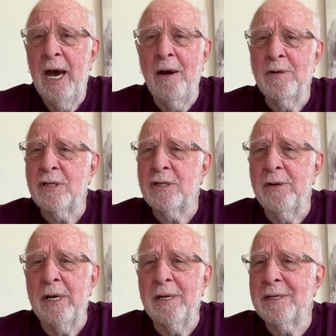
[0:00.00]
I was
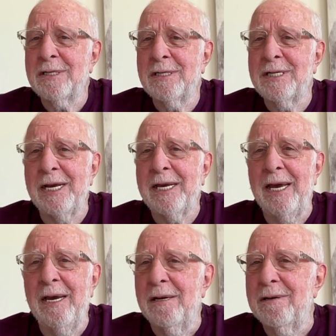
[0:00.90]
doing
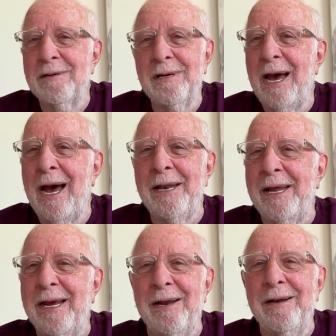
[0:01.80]
ticking and
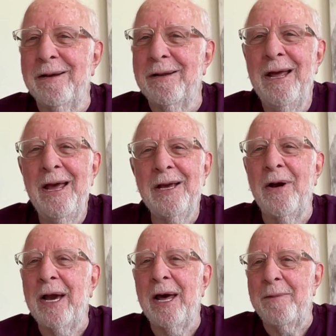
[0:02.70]
adding and
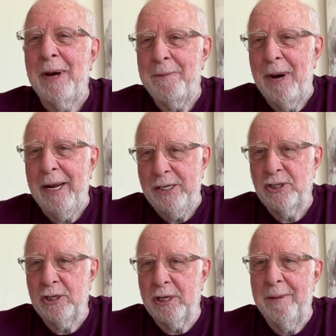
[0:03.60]
going out of my mind,
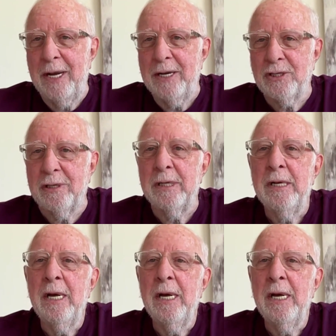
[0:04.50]
as you can imagine.